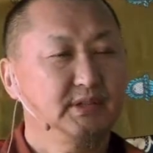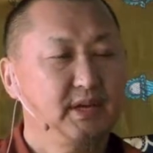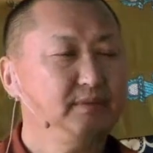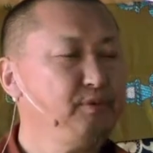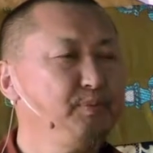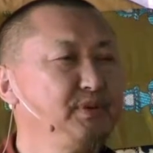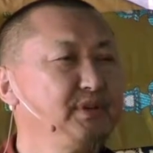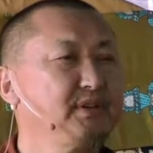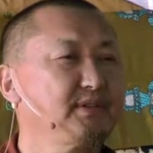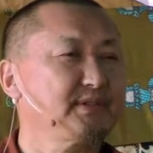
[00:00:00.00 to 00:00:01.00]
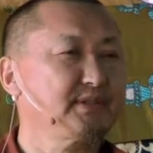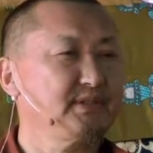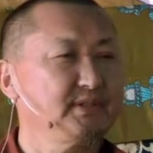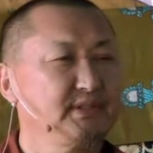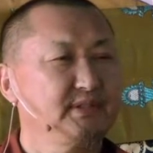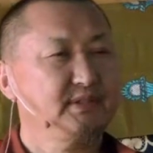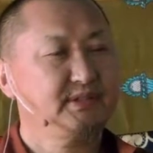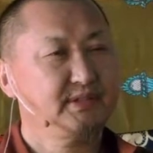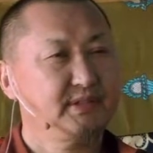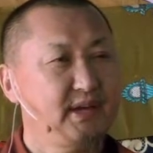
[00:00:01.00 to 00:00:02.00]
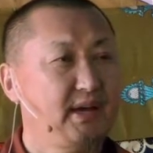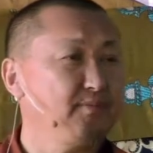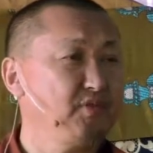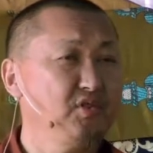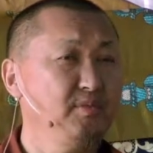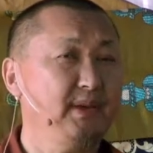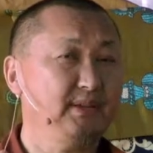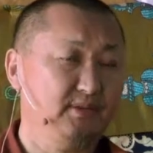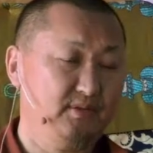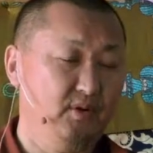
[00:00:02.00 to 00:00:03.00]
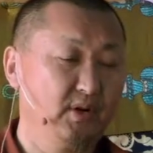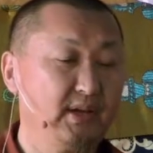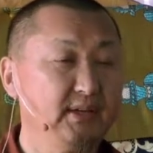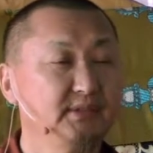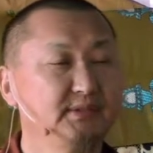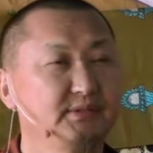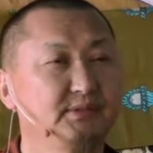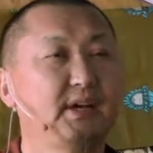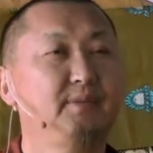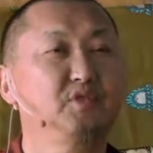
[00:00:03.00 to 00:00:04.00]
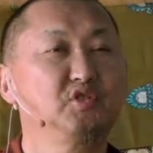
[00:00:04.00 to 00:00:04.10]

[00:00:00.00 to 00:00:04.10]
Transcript: Everybody concerning, I'm human, okay, I'm